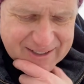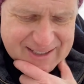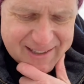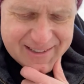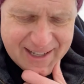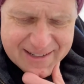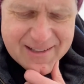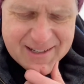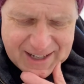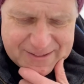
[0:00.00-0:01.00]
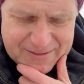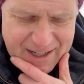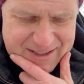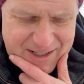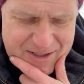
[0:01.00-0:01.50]
He said, at the end of the day,
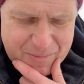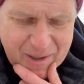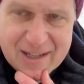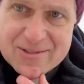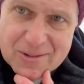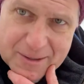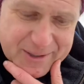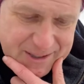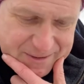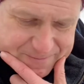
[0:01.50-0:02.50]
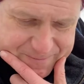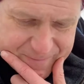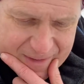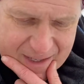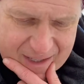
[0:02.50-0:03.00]
vaccine supplies are limited.
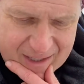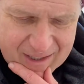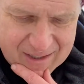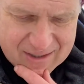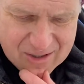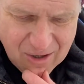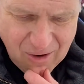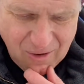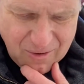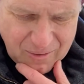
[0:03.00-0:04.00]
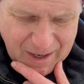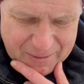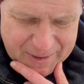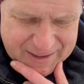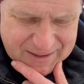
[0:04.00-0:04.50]
So while
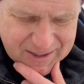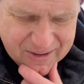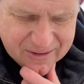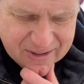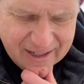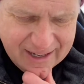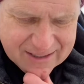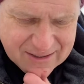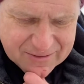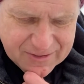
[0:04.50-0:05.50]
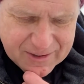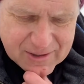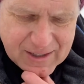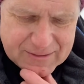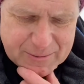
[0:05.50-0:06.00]
we continue to ask the federal
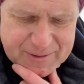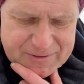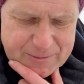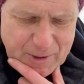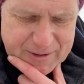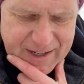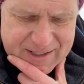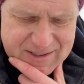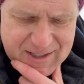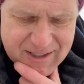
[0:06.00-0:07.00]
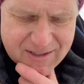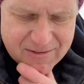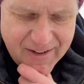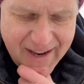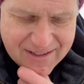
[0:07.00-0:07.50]
government for more vaccines and
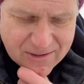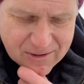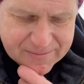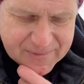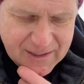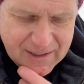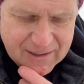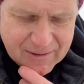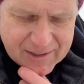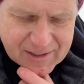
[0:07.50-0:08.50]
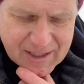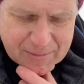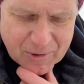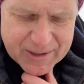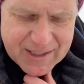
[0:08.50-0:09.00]
faster, we have to keep
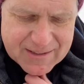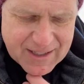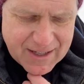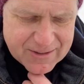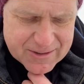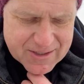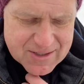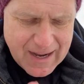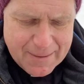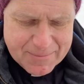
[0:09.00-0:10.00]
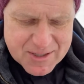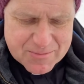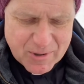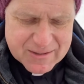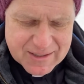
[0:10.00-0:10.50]
working together to stop the
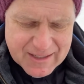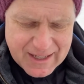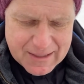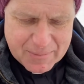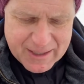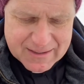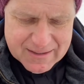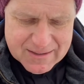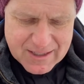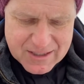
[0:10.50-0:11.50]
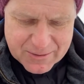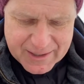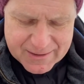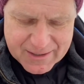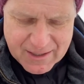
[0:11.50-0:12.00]
spread today by
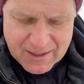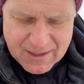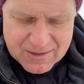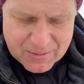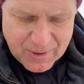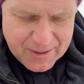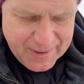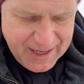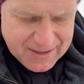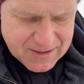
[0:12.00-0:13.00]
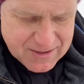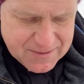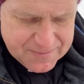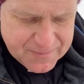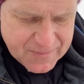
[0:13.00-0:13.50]
continuing to wear masks,
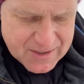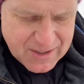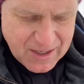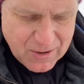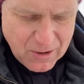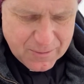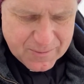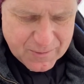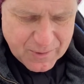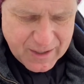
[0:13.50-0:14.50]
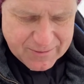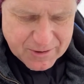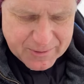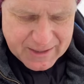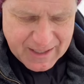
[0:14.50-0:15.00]
stay home
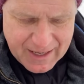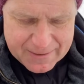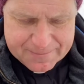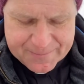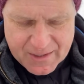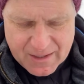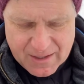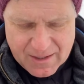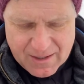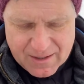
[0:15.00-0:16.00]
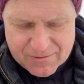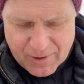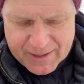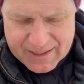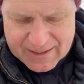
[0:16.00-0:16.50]
whenever we can,
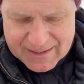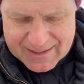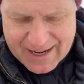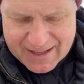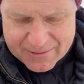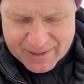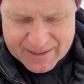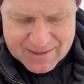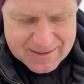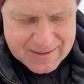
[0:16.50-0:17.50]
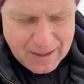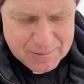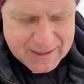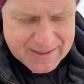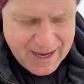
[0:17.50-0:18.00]
avoiding gatherings, and
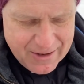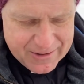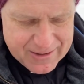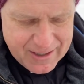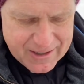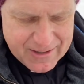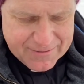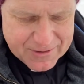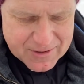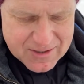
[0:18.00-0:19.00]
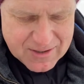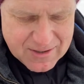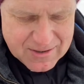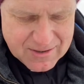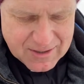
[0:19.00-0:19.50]
doubling down on our efforts
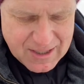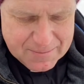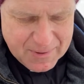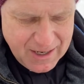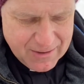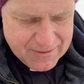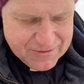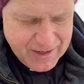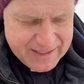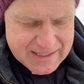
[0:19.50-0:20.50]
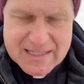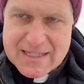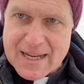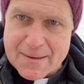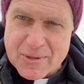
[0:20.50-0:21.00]
to keep our friends,
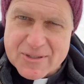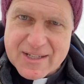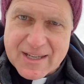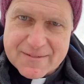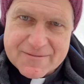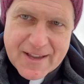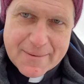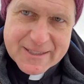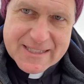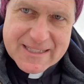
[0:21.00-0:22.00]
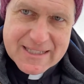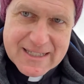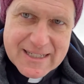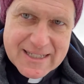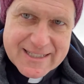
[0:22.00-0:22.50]
neighbors, and families
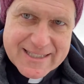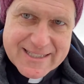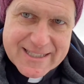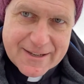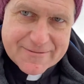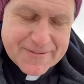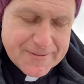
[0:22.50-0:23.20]
safe.